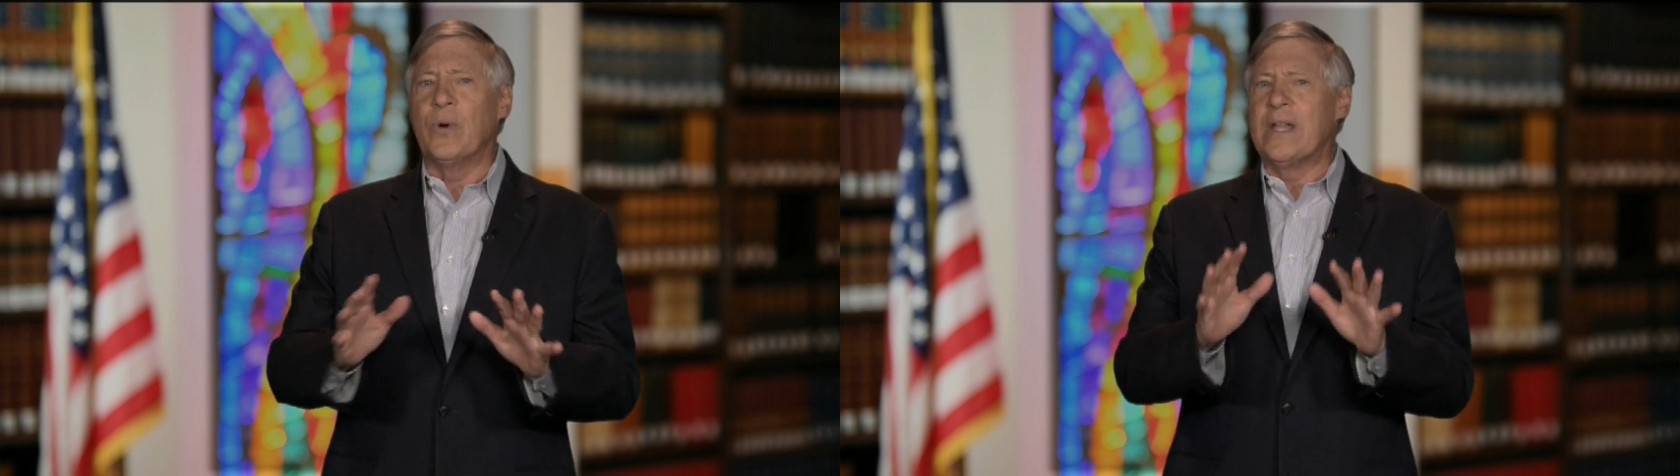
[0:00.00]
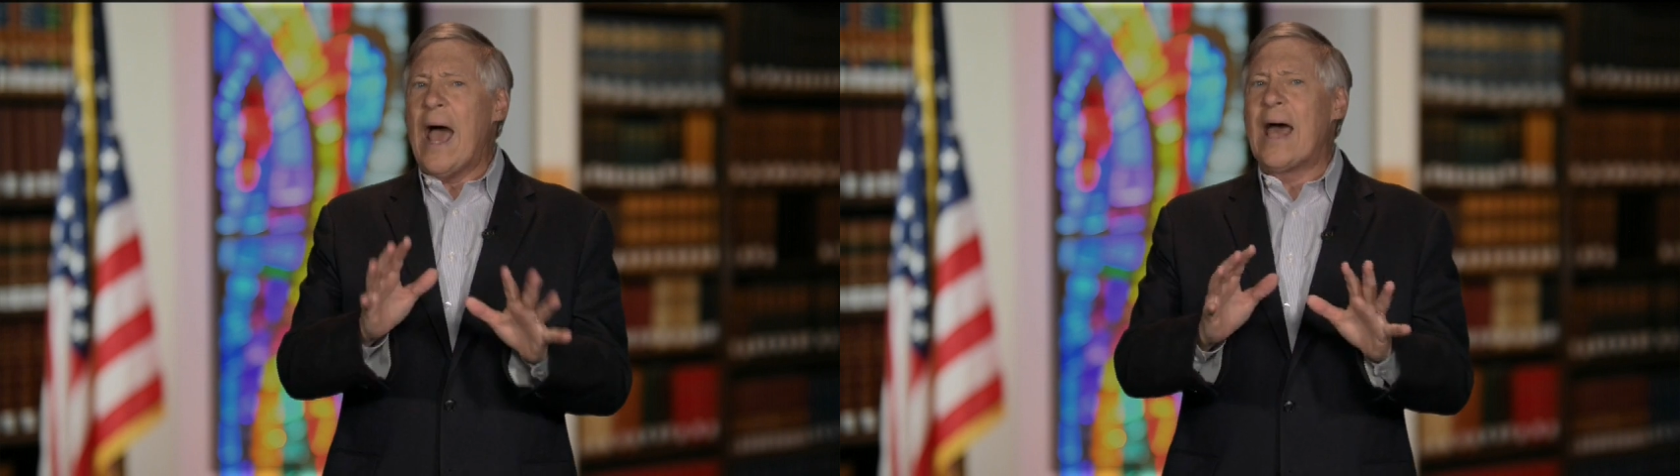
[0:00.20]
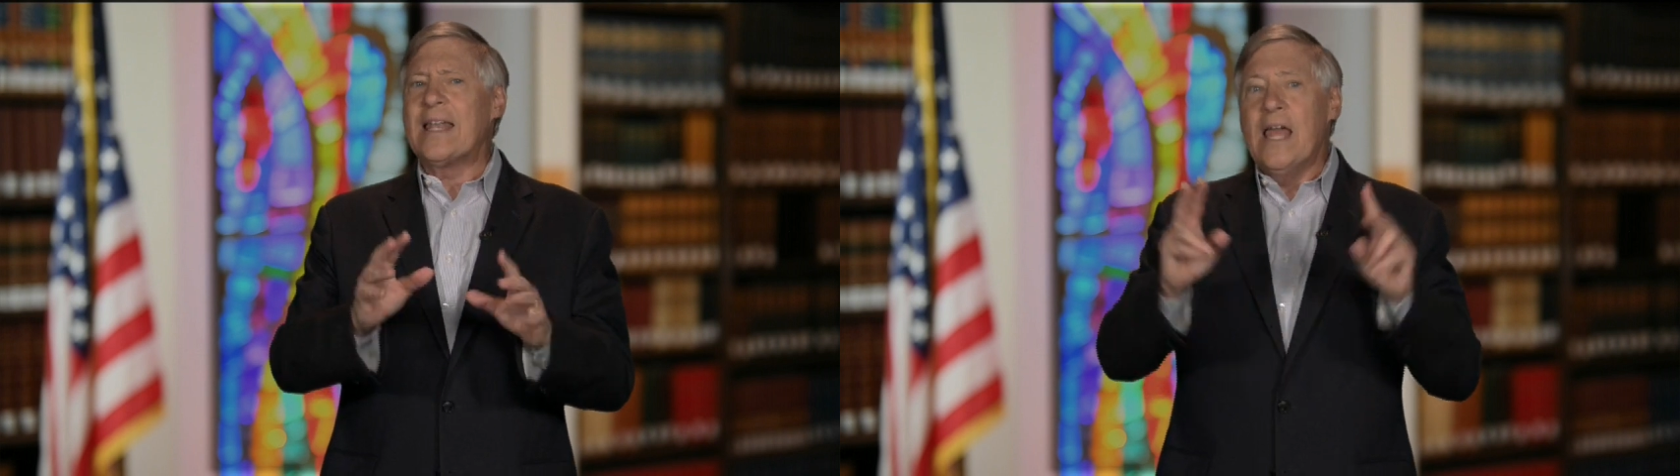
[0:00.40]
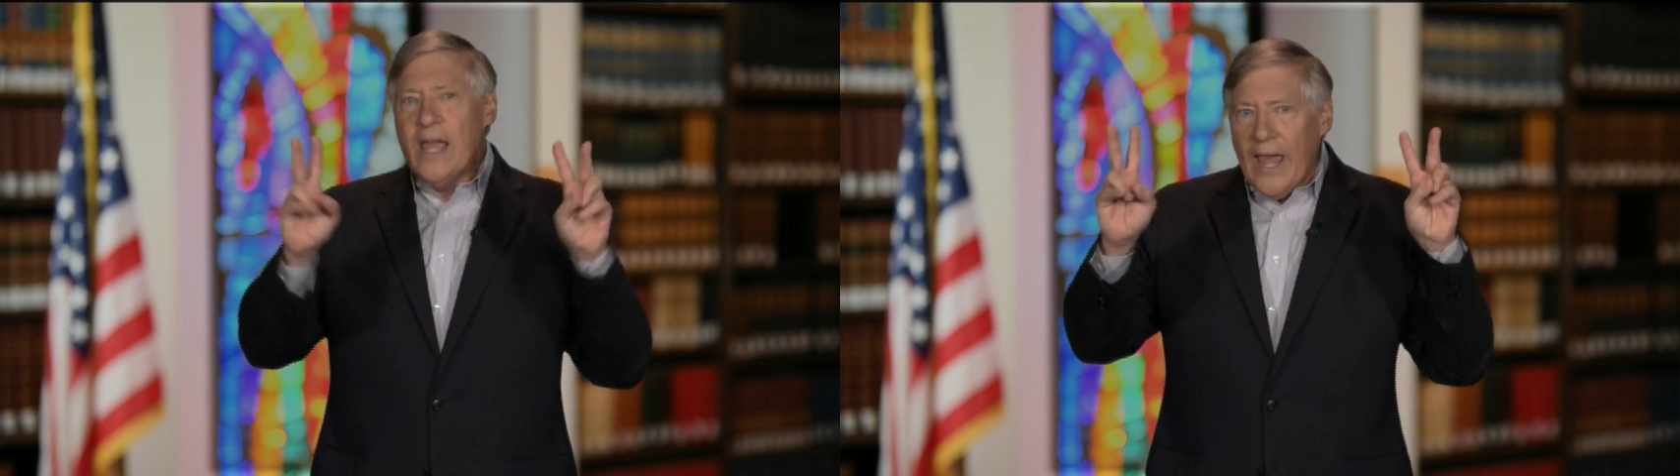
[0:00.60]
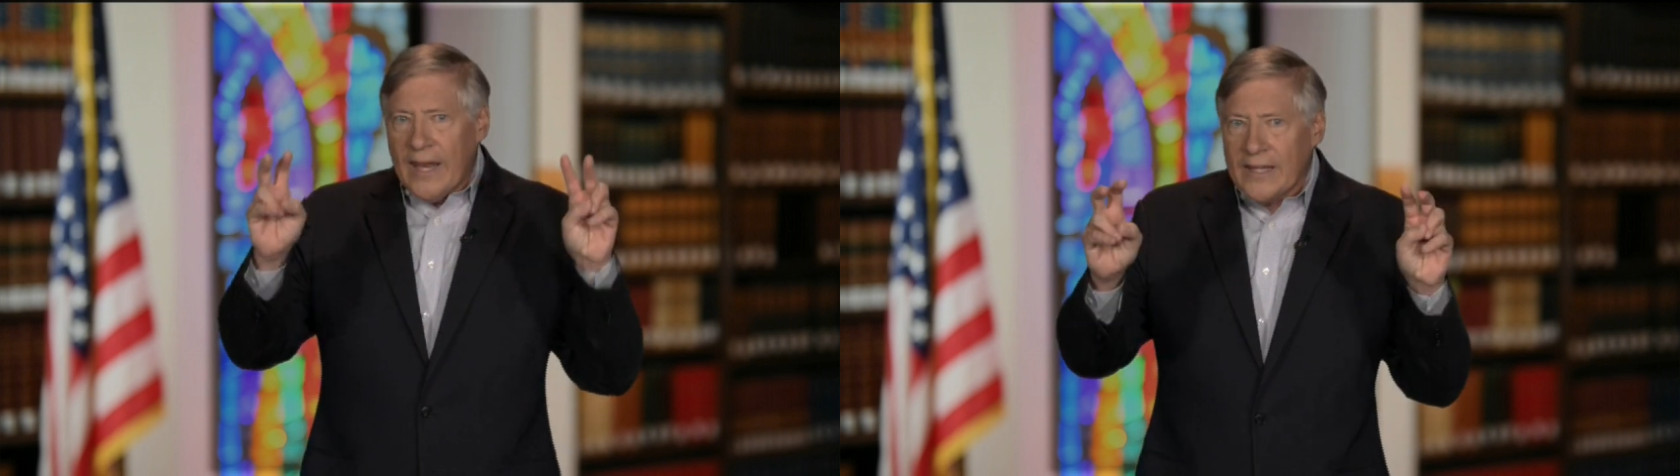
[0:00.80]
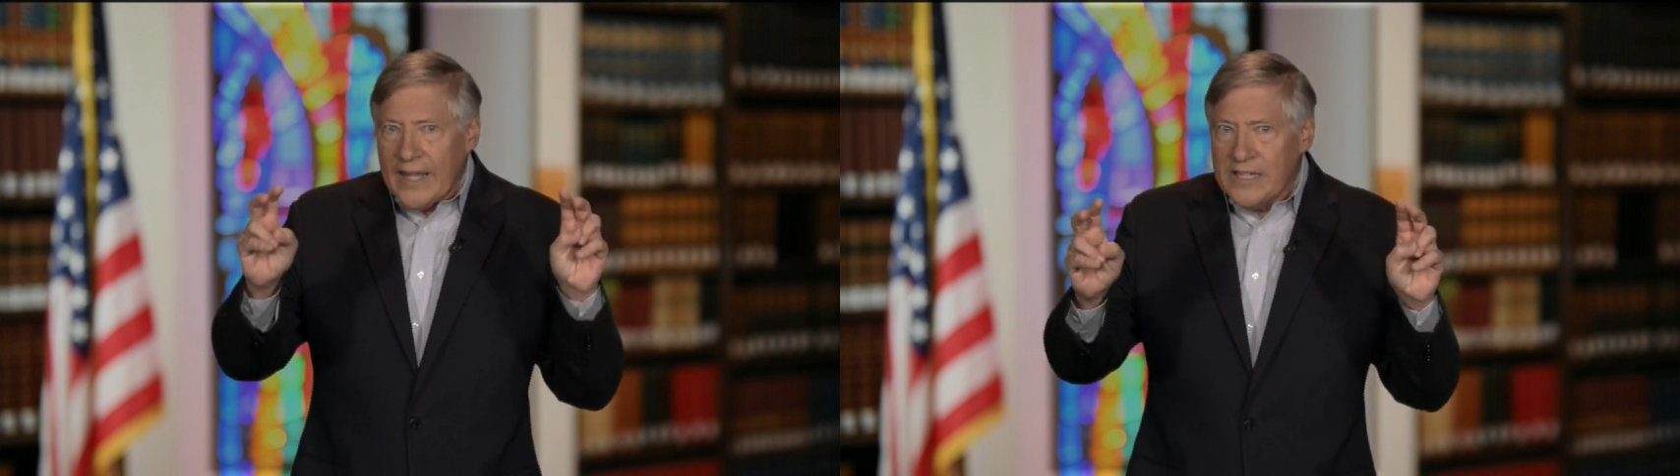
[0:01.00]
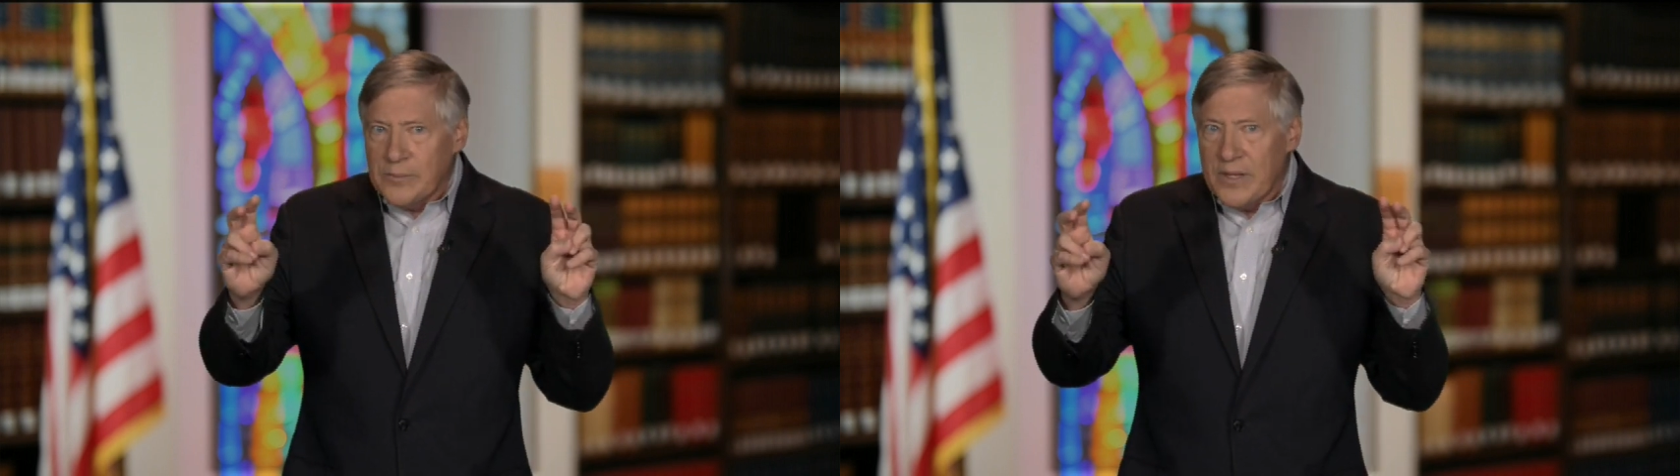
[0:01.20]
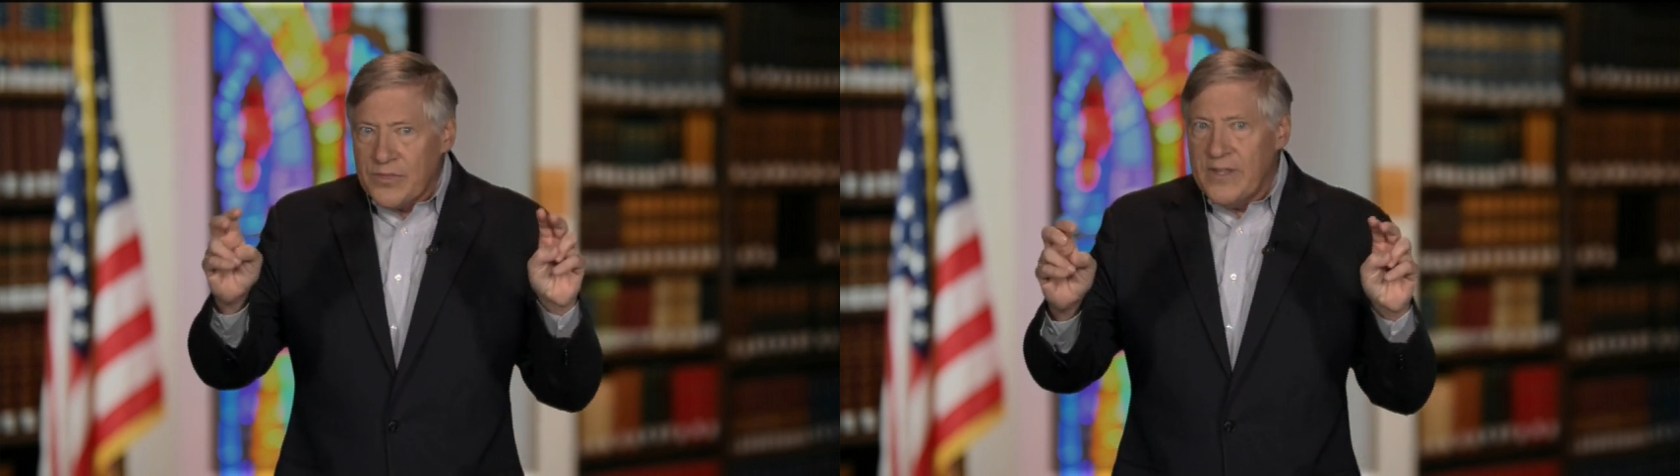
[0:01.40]
not
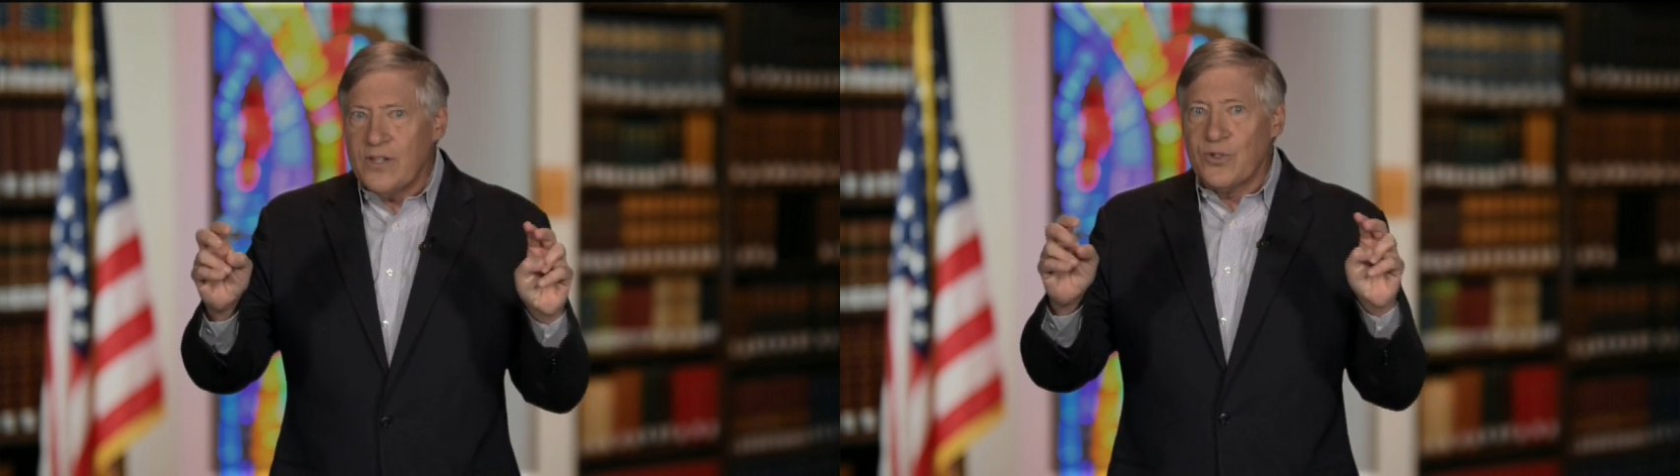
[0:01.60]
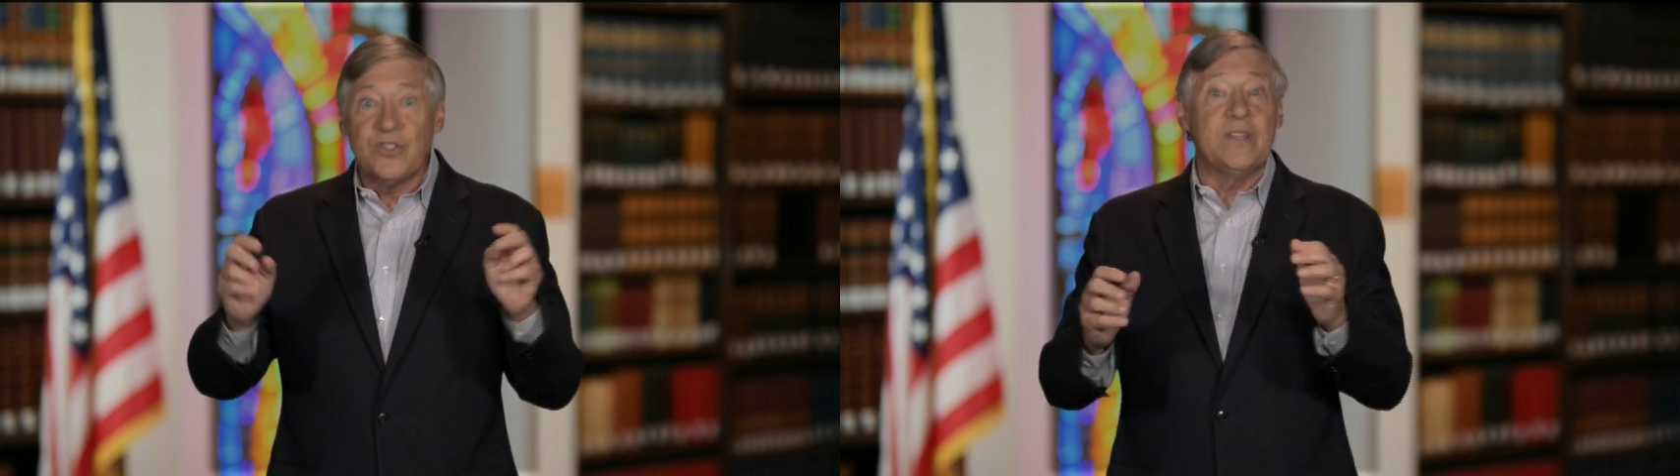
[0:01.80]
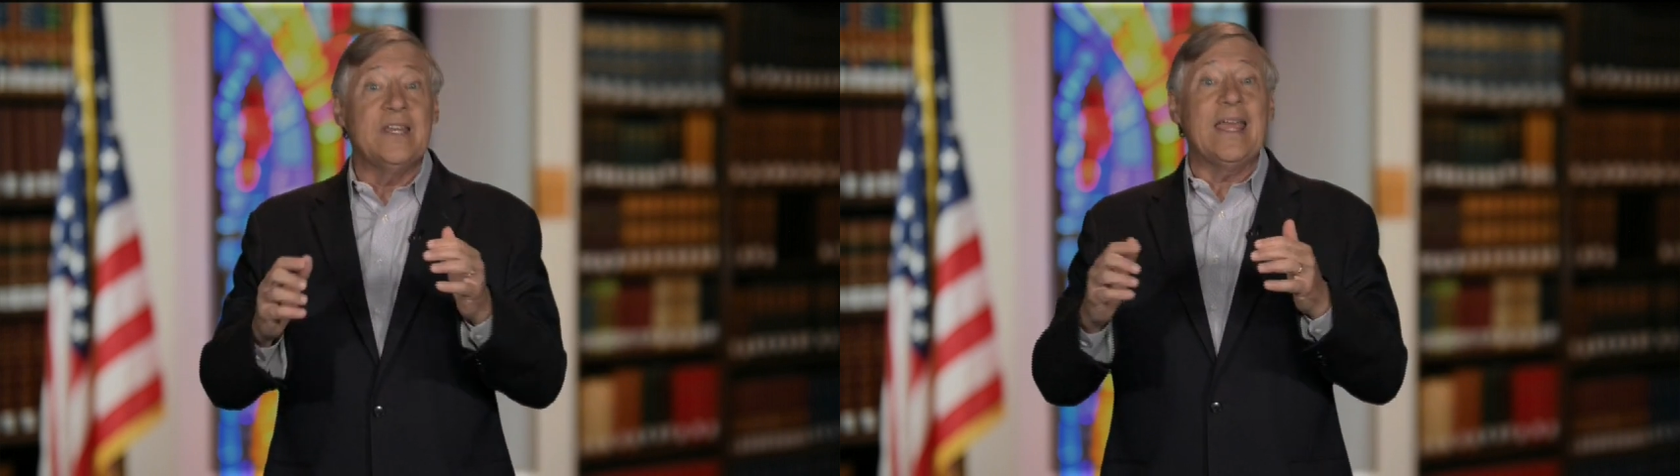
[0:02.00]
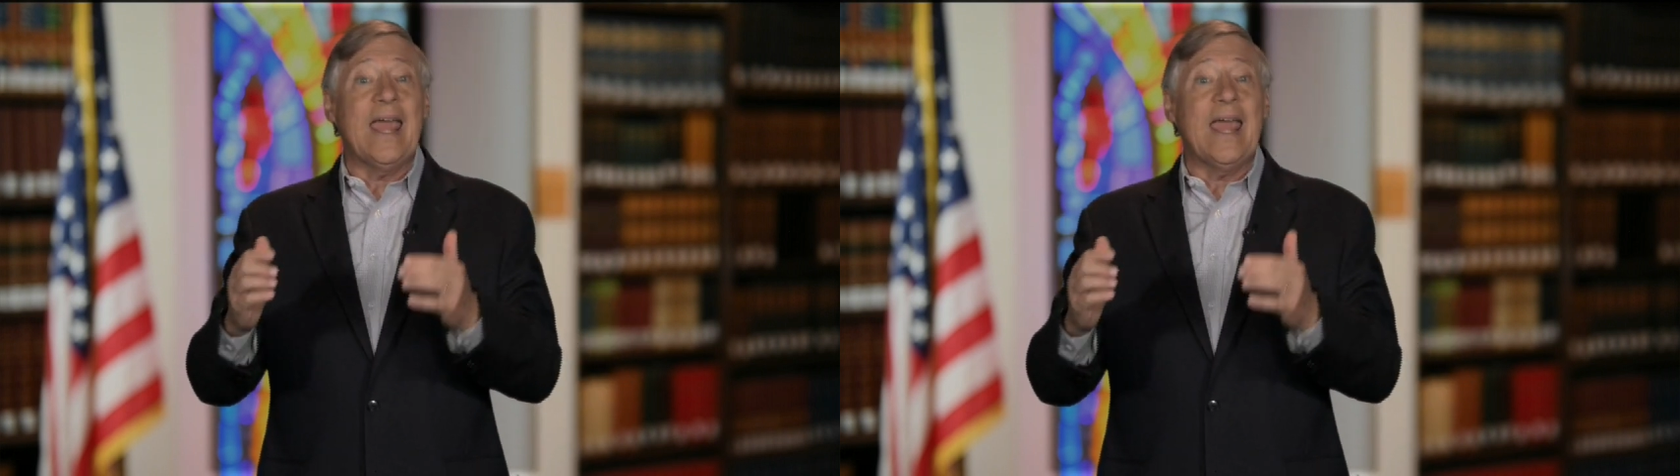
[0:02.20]
Enlightenment thinkers in the